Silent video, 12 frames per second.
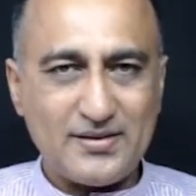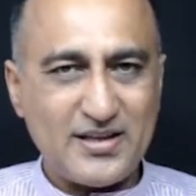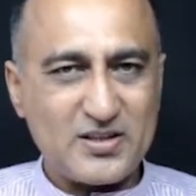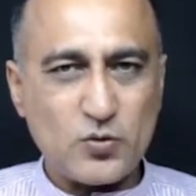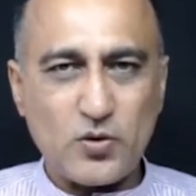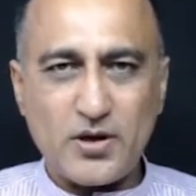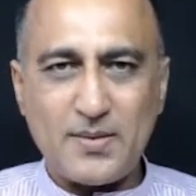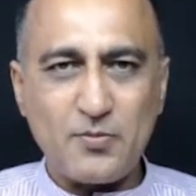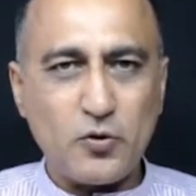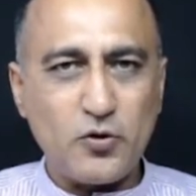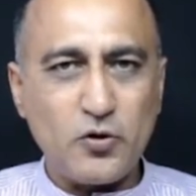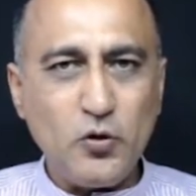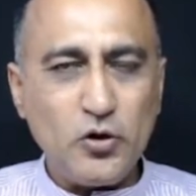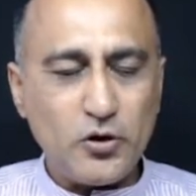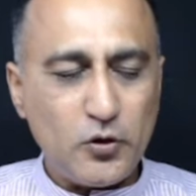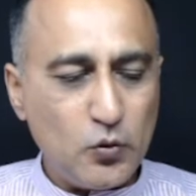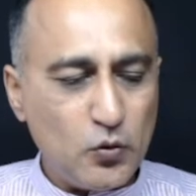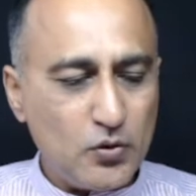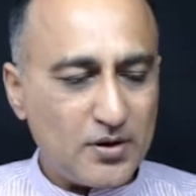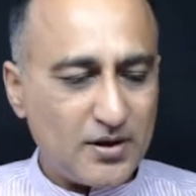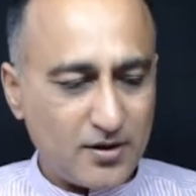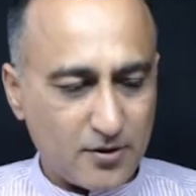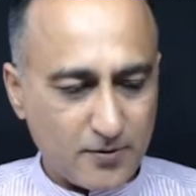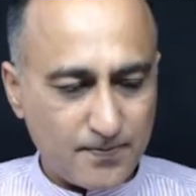That's what I'm going to do
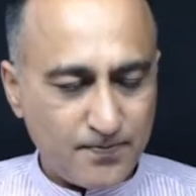here.